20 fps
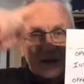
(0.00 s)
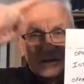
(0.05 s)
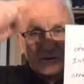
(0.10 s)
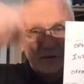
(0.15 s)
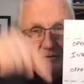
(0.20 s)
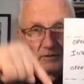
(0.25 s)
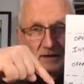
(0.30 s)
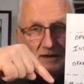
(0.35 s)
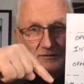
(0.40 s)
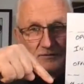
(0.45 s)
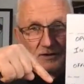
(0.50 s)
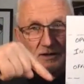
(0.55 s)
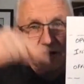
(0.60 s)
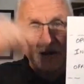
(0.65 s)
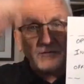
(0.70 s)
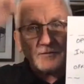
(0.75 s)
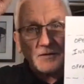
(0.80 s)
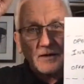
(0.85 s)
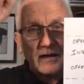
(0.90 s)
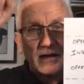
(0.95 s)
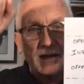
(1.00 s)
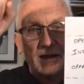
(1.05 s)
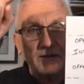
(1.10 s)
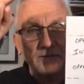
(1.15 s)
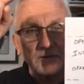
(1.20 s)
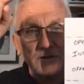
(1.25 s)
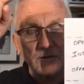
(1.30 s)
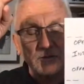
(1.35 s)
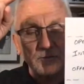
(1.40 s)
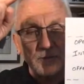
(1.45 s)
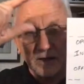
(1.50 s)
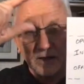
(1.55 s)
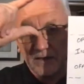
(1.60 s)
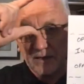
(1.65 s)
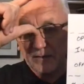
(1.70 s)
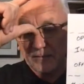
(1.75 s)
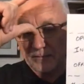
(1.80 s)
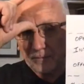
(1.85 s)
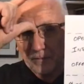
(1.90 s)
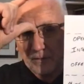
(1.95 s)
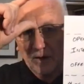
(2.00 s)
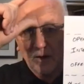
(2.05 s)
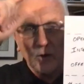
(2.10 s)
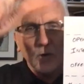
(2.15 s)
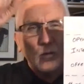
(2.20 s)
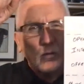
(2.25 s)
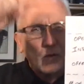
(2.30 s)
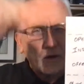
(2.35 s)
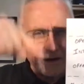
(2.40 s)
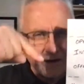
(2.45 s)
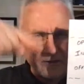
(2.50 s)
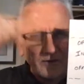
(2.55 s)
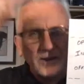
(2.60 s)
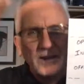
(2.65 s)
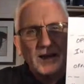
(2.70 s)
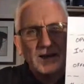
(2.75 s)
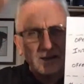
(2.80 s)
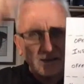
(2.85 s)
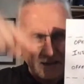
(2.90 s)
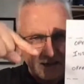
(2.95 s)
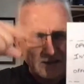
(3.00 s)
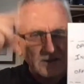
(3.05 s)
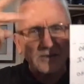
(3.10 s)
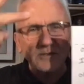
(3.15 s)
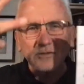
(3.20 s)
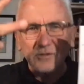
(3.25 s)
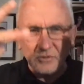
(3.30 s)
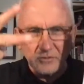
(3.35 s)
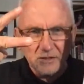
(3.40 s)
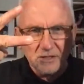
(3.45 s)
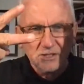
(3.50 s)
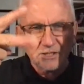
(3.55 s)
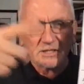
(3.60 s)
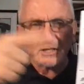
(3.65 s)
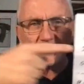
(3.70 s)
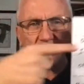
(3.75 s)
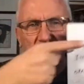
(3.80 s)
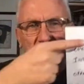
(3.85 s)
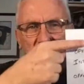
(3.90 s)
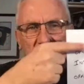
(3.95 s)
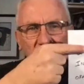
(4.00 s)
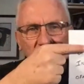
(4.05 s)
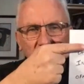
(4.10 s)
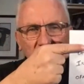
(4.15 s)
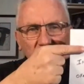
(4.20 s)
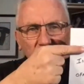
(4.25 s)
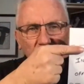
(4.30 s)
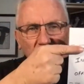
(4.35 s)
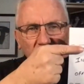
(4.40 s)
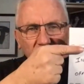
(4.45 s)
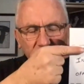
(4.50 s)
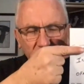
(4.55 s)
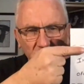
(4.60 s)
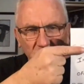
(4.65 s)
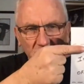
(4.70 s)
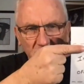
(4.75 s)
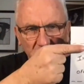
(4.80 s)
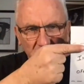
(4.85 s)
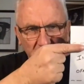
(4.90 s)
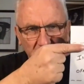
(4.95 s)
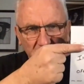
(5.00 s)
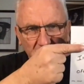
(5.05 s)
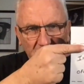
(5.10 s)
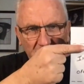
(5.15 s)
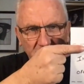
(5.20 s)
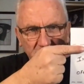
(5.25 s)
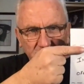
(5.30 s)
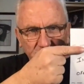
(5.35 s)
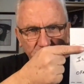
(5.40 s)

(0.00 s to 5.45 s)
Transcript: don't have enough. I have too many. Whatever that's 2 decisions that'll come off of looking at that.